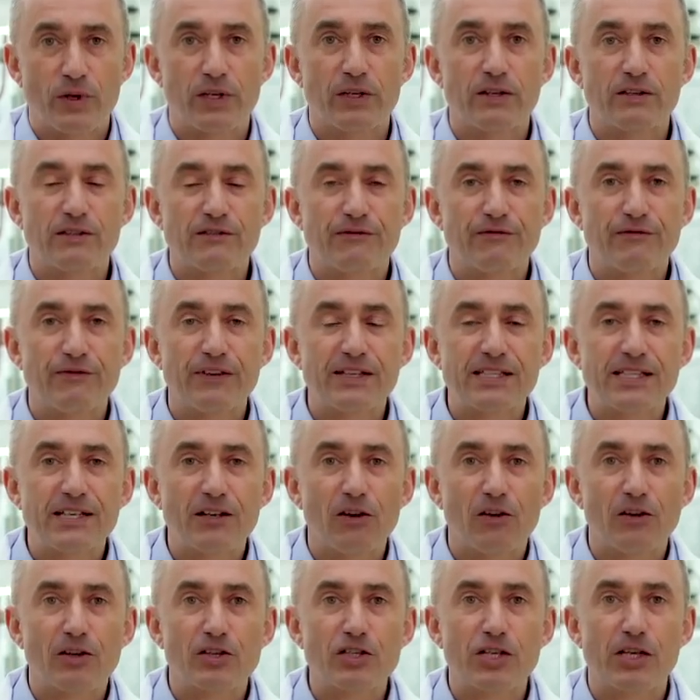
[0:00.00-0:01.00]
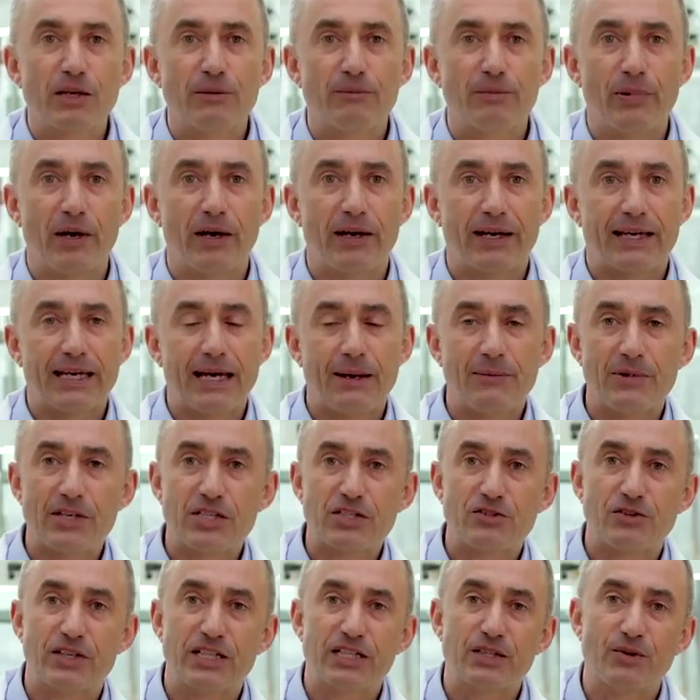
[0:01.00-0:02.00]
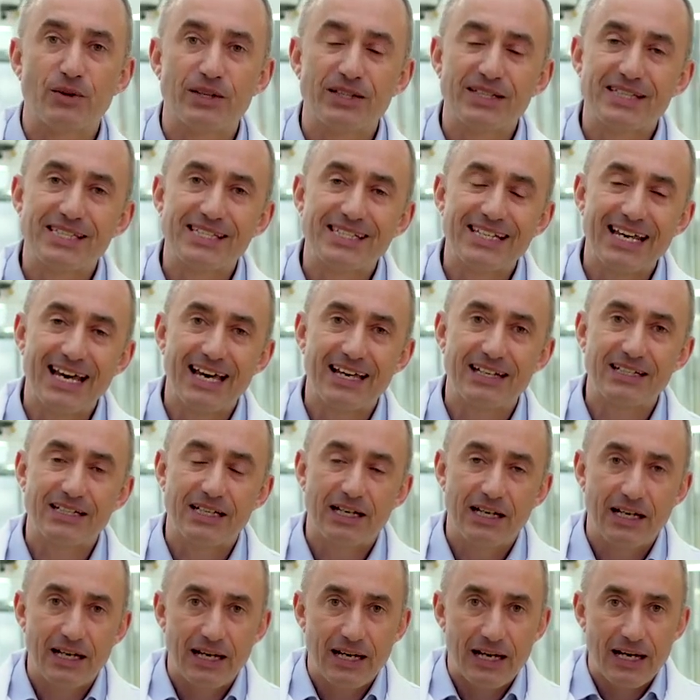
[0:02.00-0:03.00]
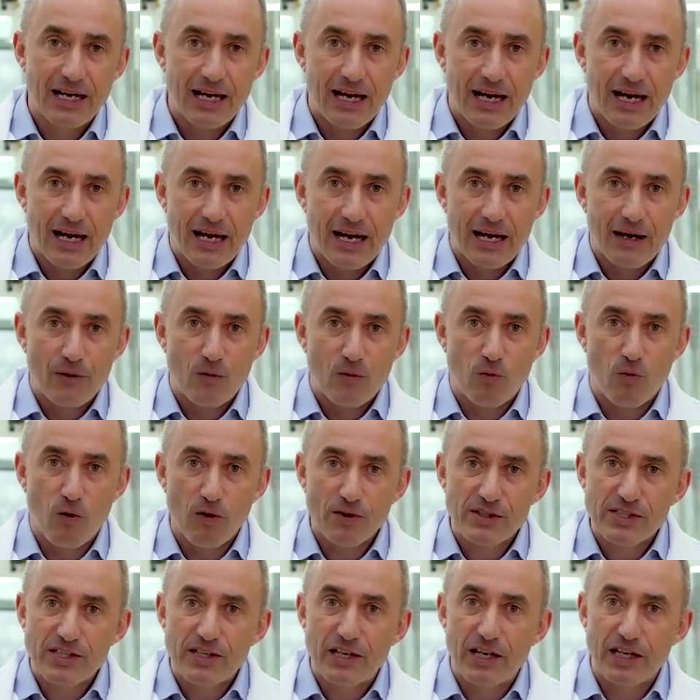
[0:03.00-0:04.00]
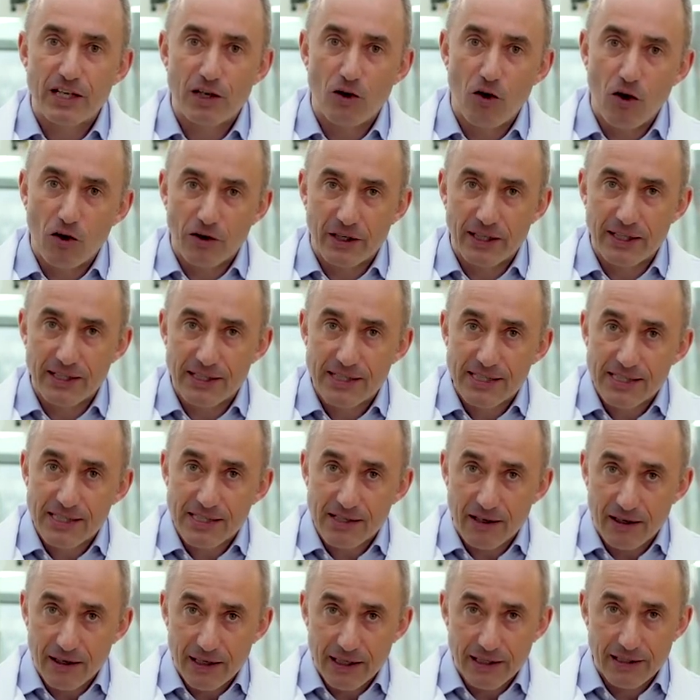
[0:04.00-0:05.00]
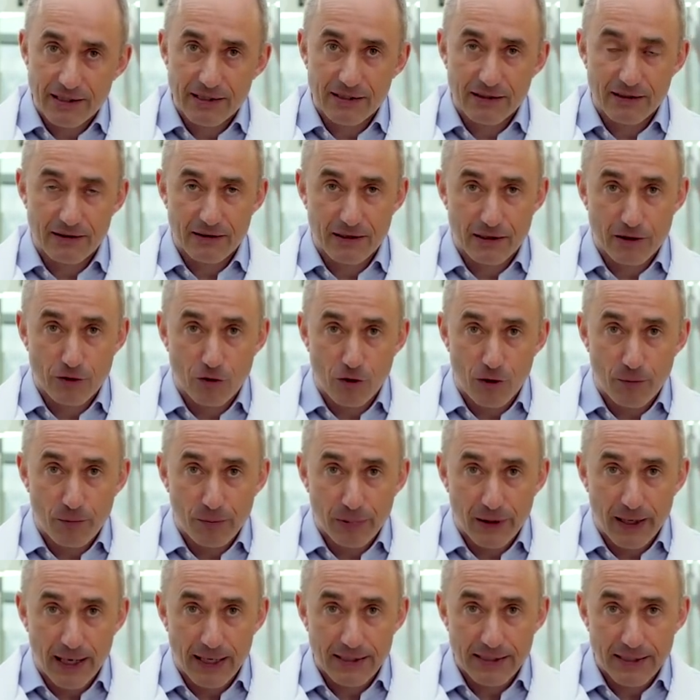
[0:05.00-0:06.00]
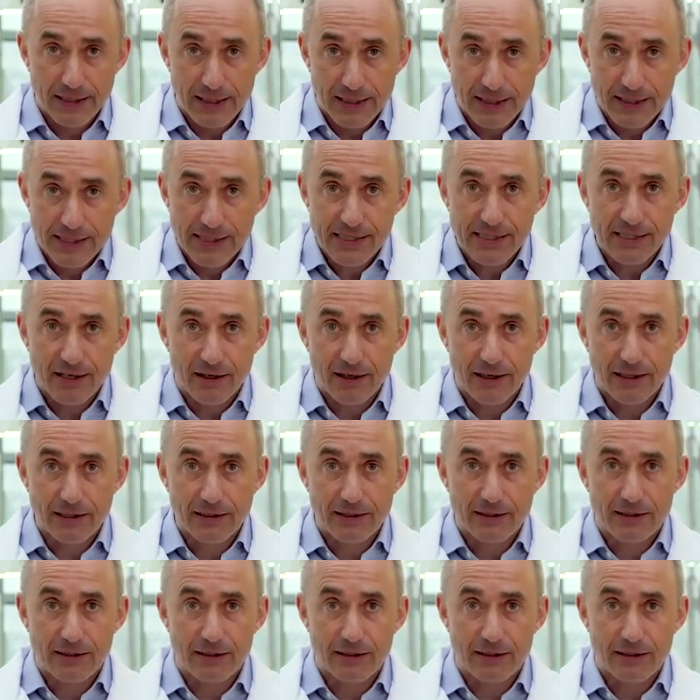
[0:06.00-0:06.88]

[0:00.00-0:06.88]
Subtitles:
We use physiology and biochemistry to understand what's going on inside the crop plant and inside